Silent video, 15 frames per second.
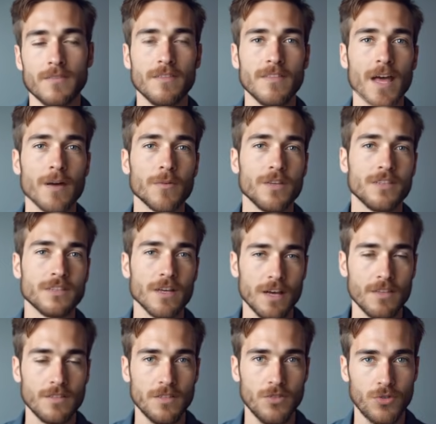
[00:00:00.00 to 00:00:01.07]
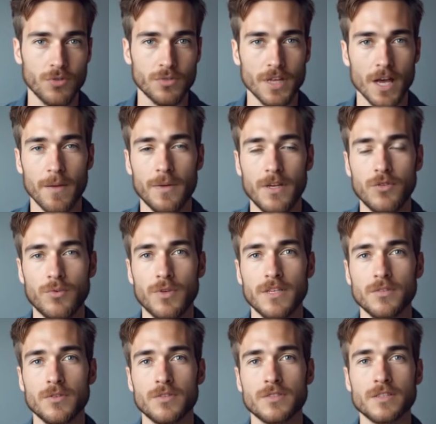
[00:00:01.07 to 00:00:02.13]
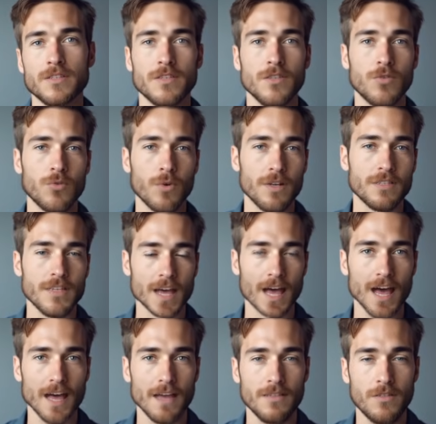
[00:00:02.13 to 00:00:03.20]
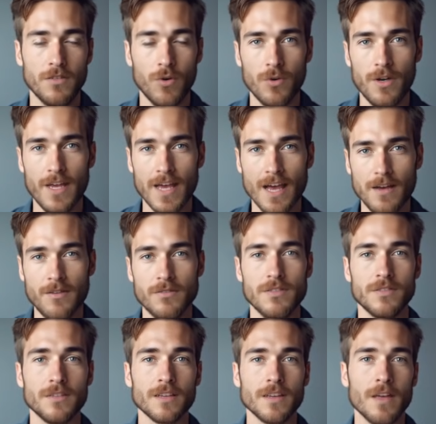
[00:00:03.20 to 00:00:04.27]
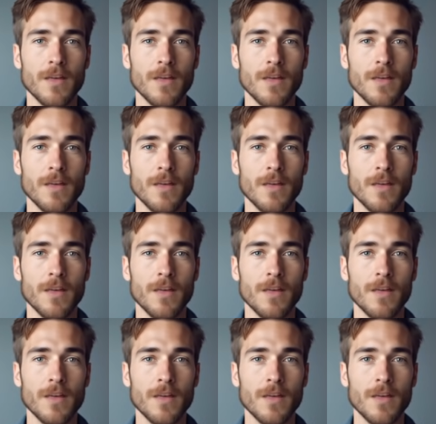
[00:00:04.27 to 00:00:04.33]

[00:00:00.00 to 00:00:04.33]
Now it's time to choose how much resources you want to add to your account.